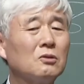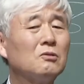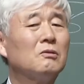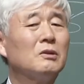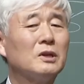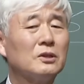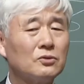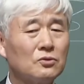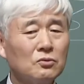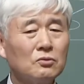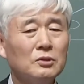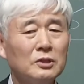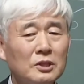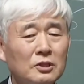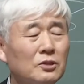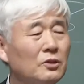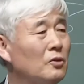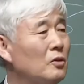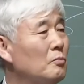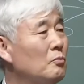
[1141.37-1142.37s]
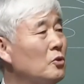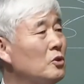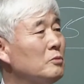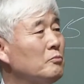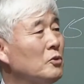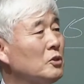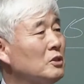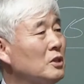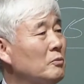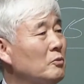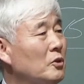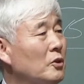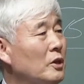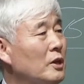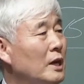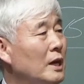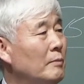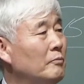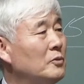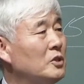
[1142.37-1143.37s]
be able to succeed as
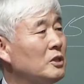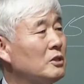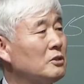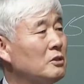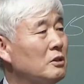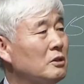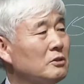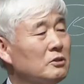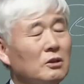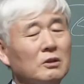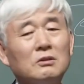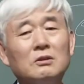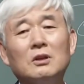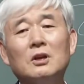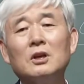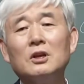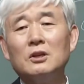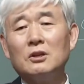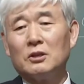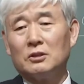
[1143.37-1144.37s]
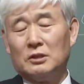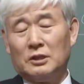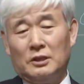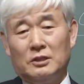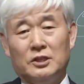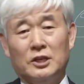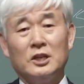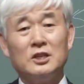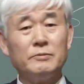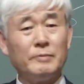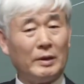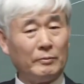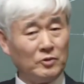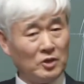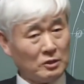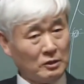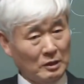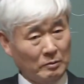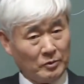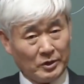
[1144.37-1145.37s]
long as there is super synergy of
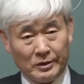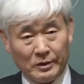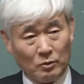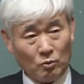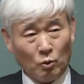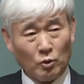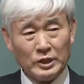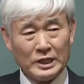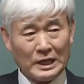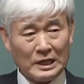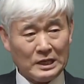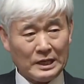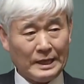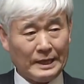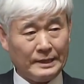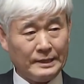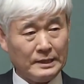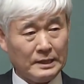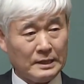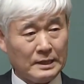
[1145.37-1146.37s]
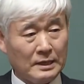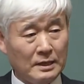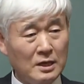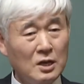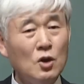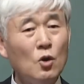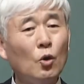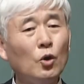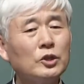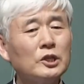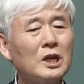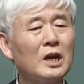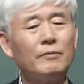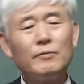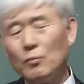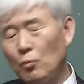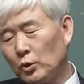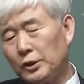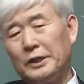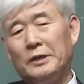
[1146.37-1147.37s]
United Heart. If you try to do this
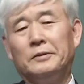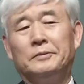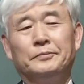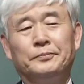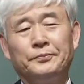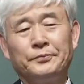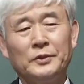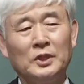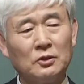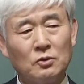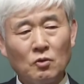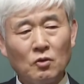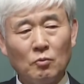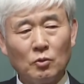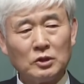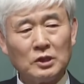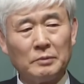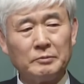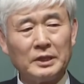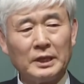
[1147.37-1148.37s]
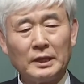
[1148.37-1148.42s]
alone, you will never